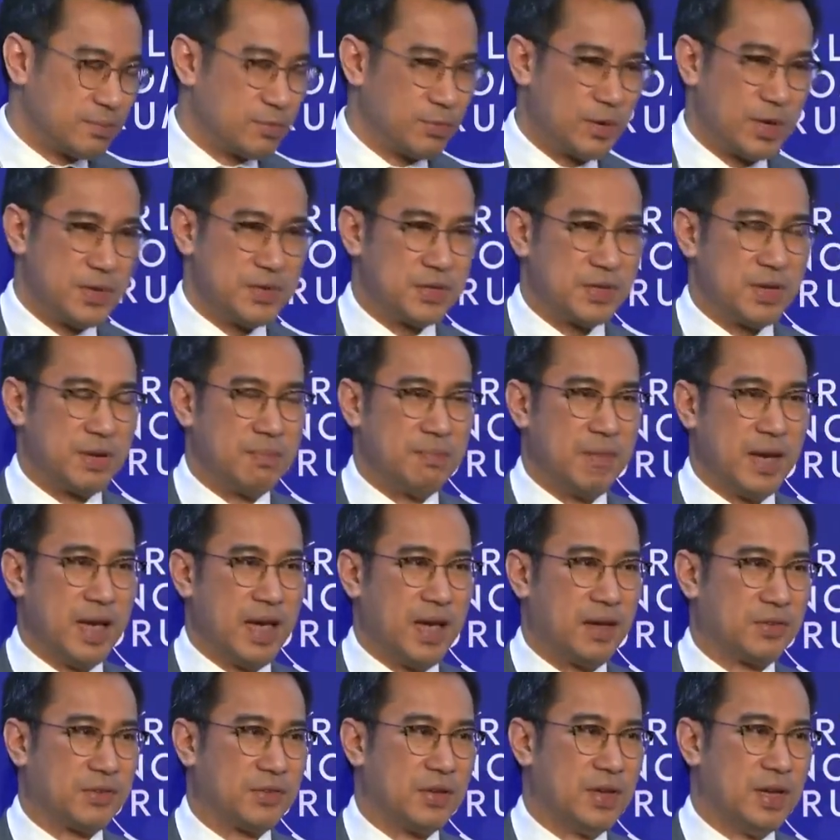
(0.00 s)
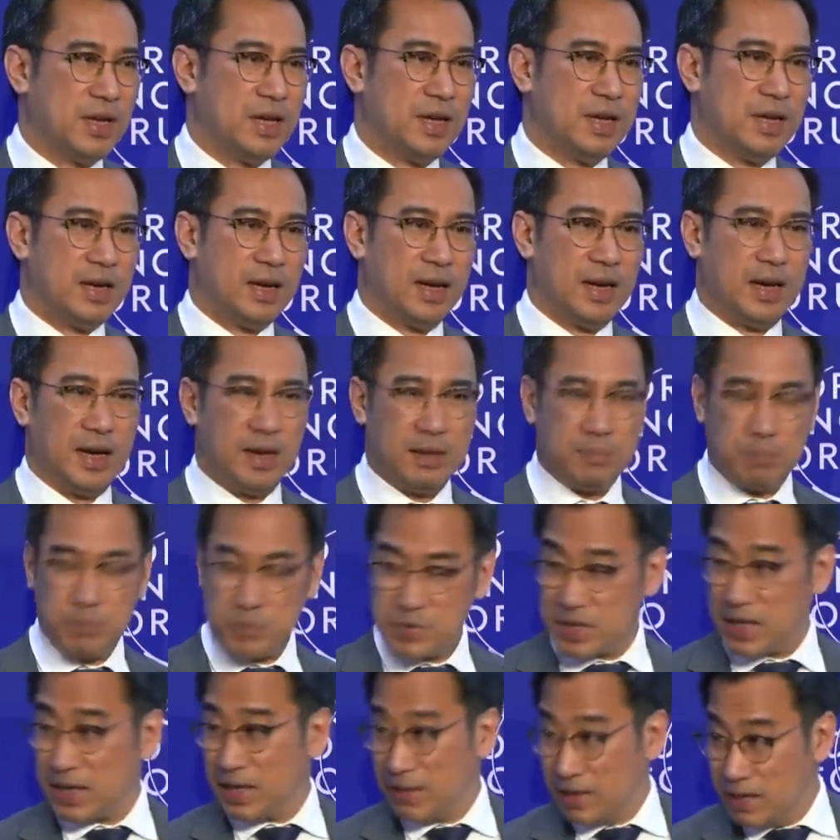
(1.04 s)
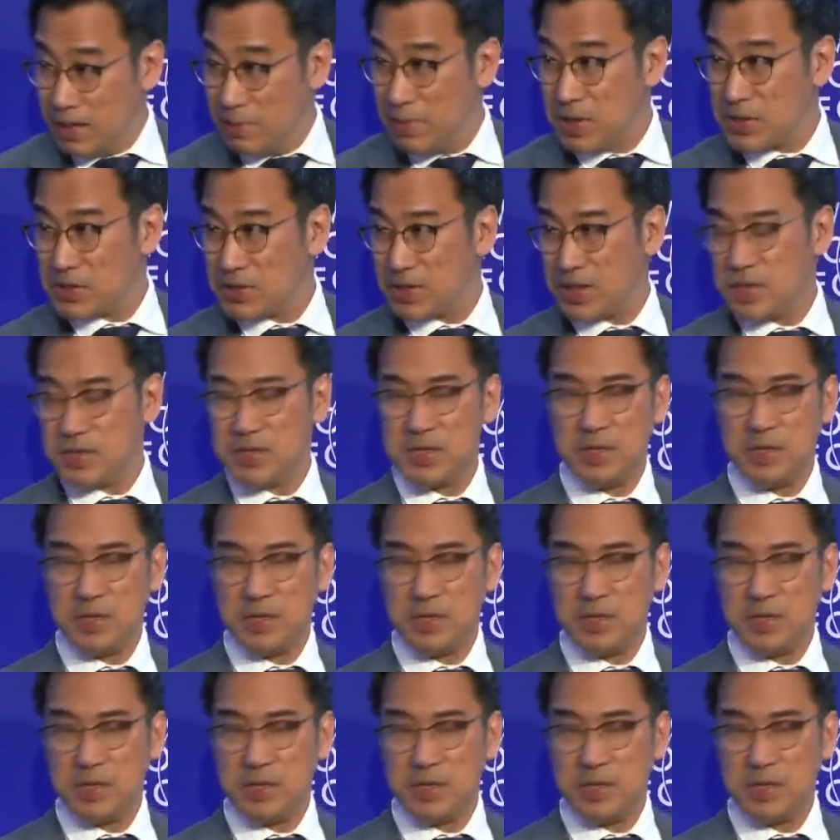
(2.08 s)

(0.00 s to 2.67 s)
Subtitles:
runs on banks. Setting limits on